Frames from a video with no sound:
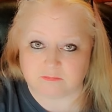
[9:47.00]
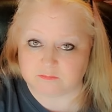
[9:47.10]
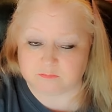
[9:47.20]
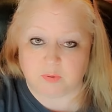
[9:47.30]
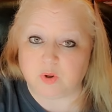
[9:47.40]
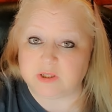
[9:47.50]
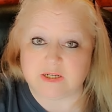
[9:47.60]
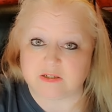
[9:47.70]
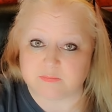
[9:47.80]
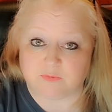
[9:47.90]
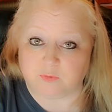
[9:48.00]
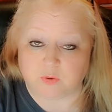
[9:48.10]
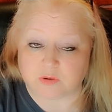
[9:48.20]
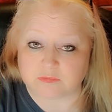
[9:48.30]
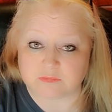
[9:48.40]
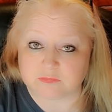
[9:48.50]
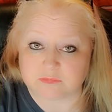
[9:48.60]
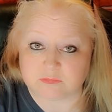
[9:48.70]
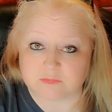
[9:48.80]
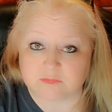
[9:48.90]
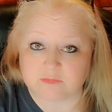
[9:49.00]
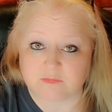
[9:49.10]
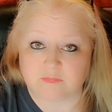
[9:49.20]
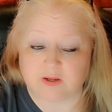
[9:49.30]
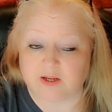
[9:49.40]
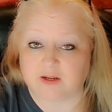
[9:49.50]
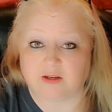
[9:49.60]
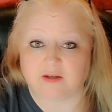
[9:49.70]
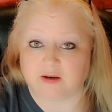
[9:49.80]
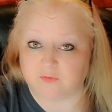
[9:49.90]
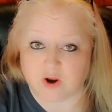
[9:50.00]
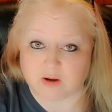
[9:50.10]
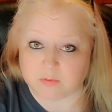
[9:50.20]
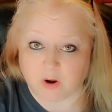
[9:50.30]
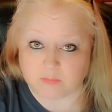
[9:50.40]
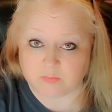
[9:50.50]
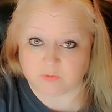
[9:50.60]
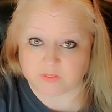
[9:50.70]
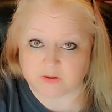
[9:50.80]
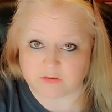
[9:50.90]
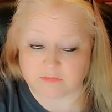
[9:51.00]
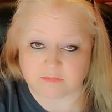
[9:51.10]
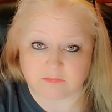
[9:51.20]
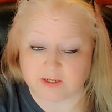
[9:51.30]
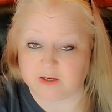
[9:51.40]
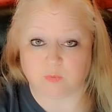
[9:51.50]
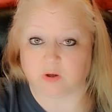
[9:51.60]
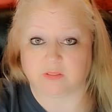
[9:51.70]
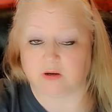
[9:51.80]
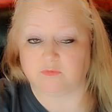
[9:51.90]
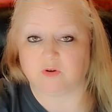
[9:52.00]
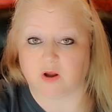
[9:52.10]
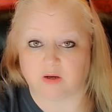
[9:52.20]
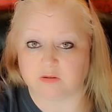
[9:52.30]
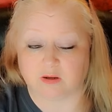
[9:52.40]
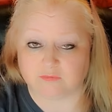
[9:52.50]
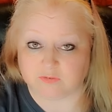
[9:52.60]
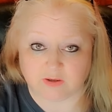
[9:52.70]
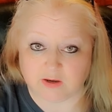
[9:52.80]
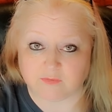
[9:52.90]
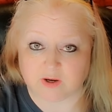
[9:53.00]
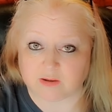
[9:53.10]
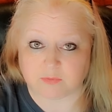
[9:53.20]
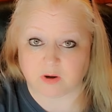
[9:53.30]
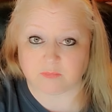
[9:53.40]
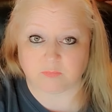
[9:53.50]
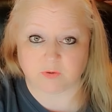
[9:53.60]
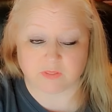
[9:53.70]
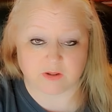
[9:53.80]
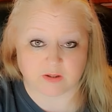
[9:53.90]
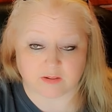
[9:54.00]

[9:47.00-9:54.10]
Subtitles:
bolognese before and never had a problem with it. Anywhere that I've gone, I've never had a problem with it.